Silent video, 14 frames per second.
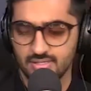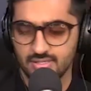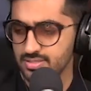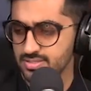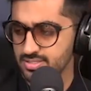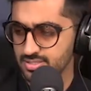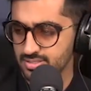
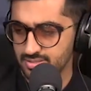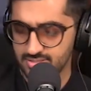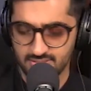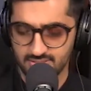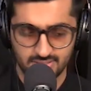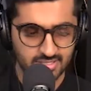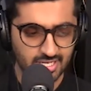There's uh,
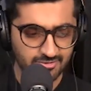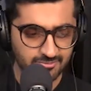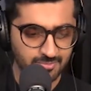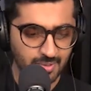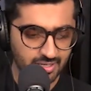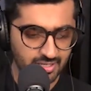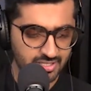this Jeff
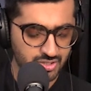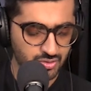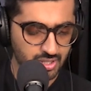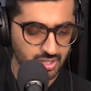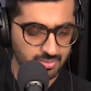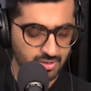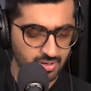Buckley
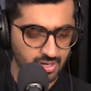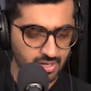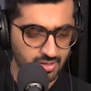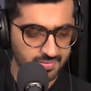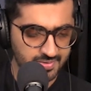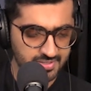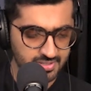story about how
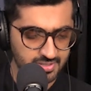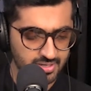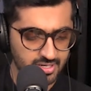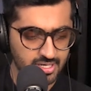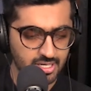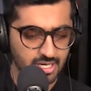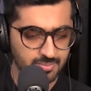he was in a
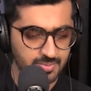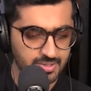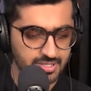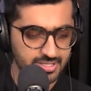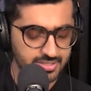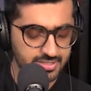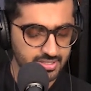really dark
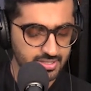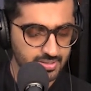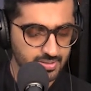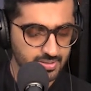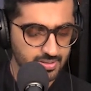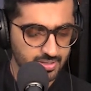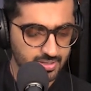place
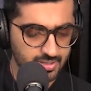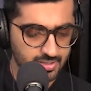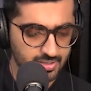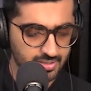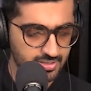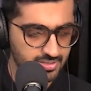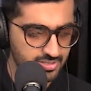
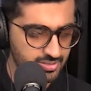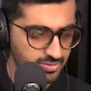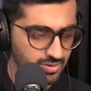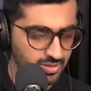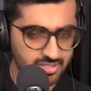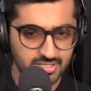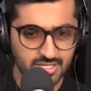uh, in his
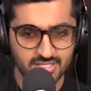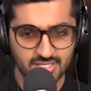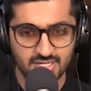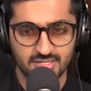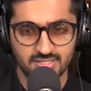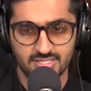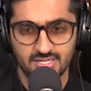college days and
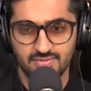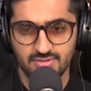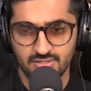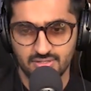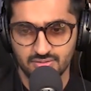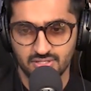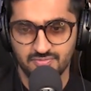he
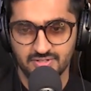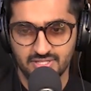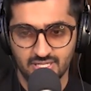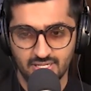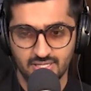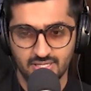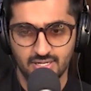discovered Nusrat
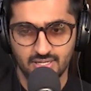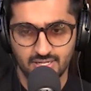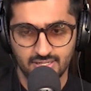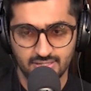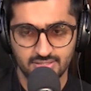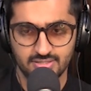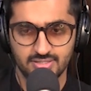Fateh Ali Khan,
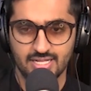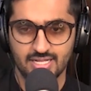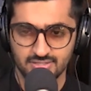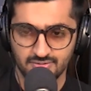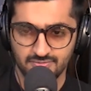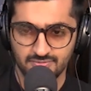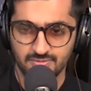and that
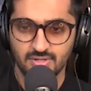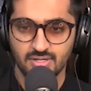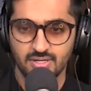sort of